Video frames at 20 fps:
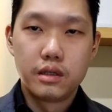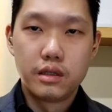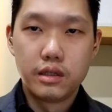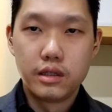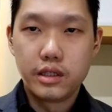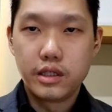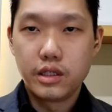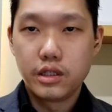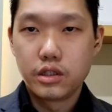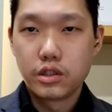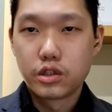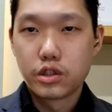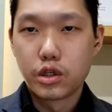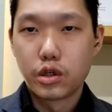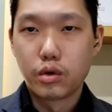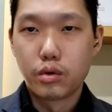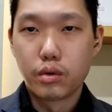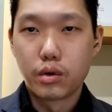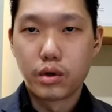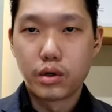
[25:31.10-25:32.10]
lean
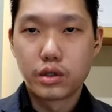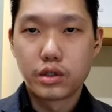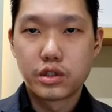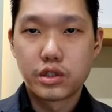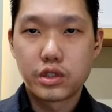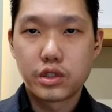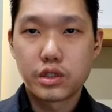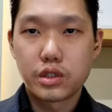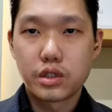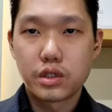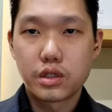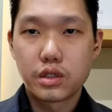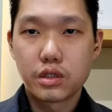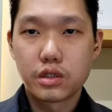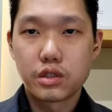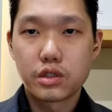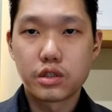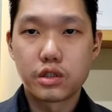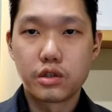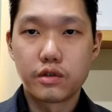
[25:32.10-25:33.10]
towards
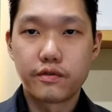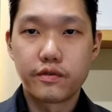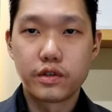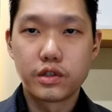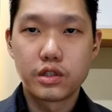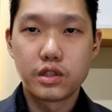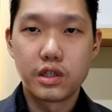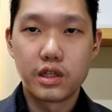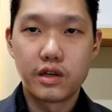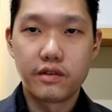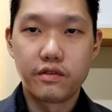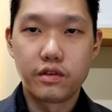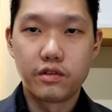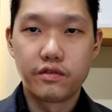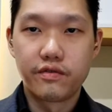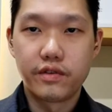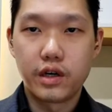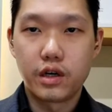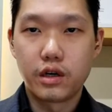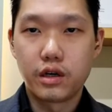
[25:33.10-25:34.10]
surface level
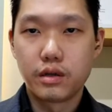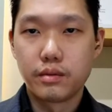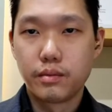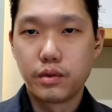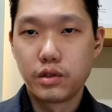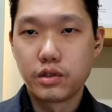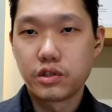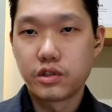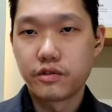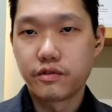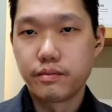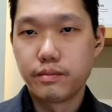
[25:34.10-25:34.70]
variables of